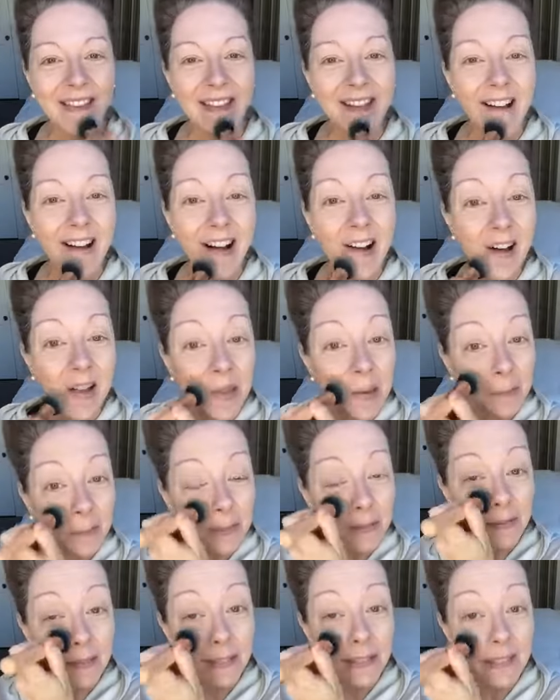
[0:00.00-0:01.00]
All I'm
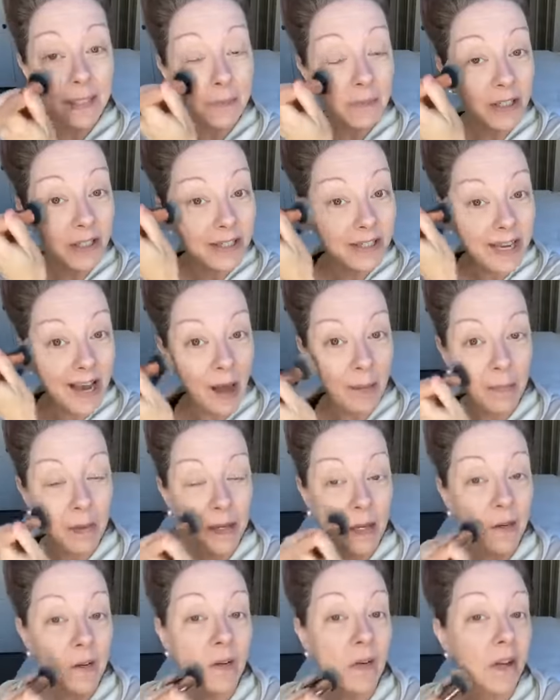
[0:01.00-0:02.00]
doing is I'm just tapping
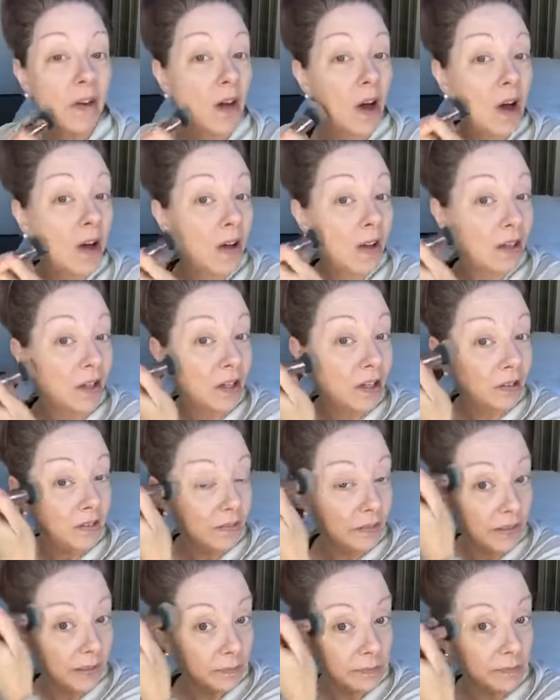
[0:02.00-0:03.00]
it on all
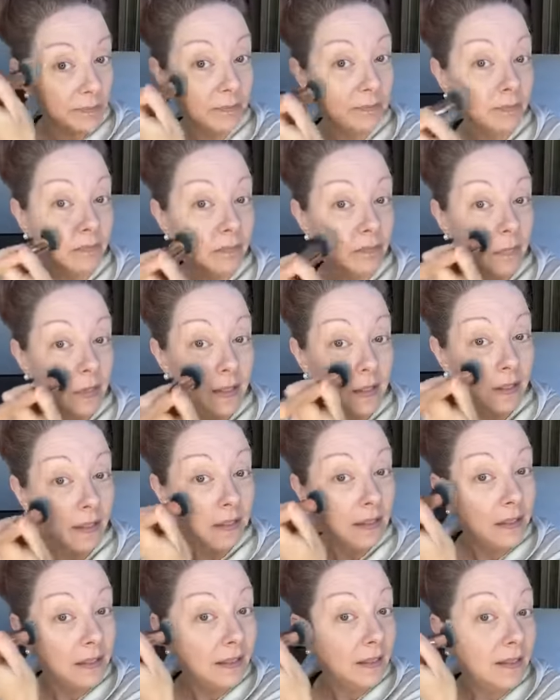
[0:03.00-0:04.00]
over.
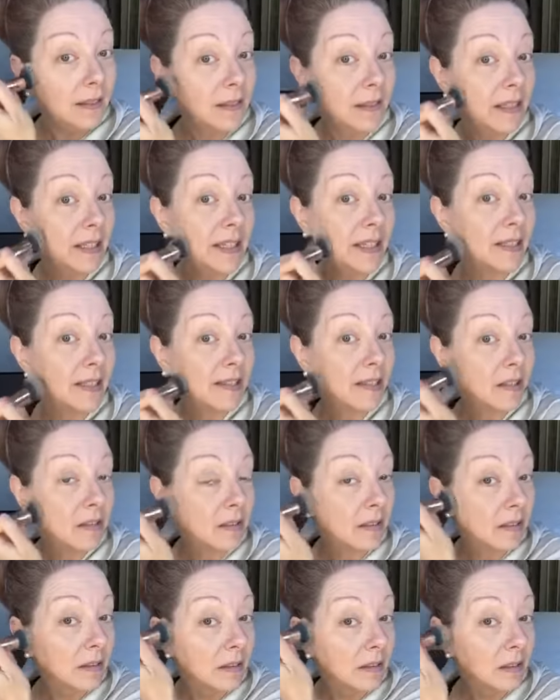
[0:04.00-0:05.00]
This
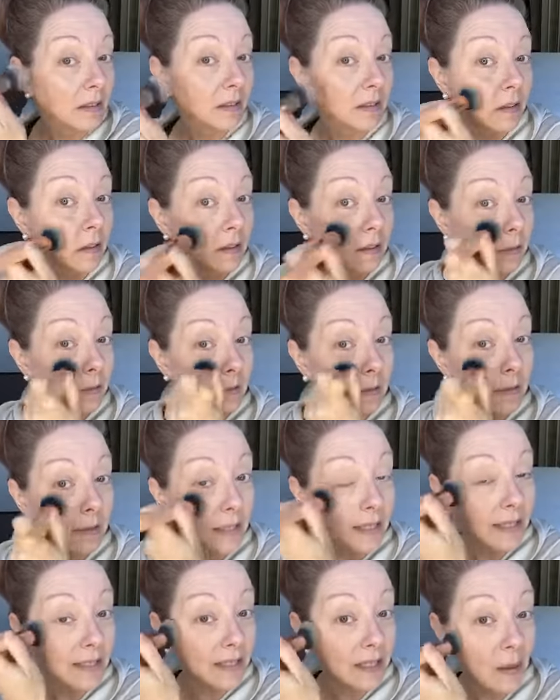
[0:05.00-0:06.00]

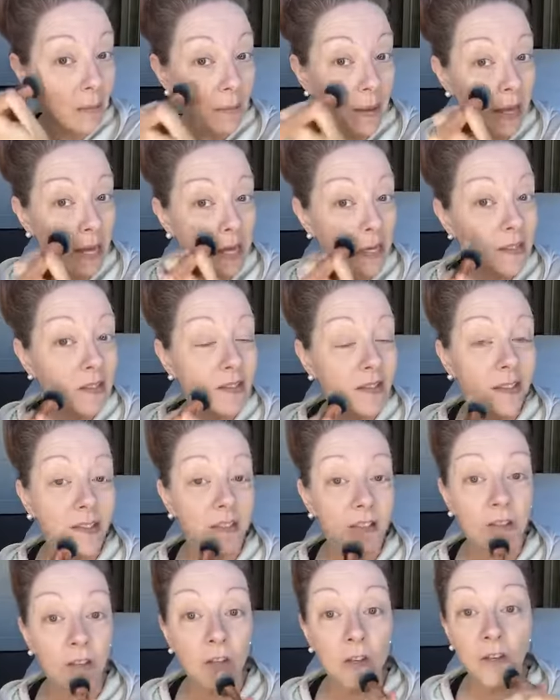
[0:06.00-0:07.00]
is the base. This
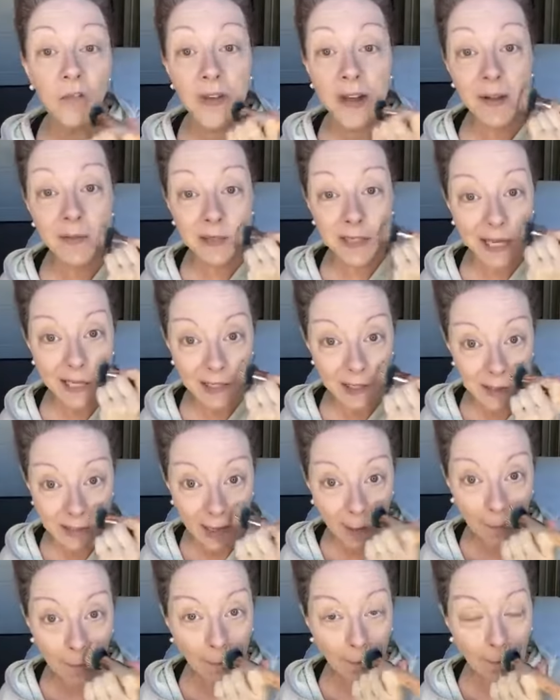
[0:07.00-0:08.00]
is your foundation.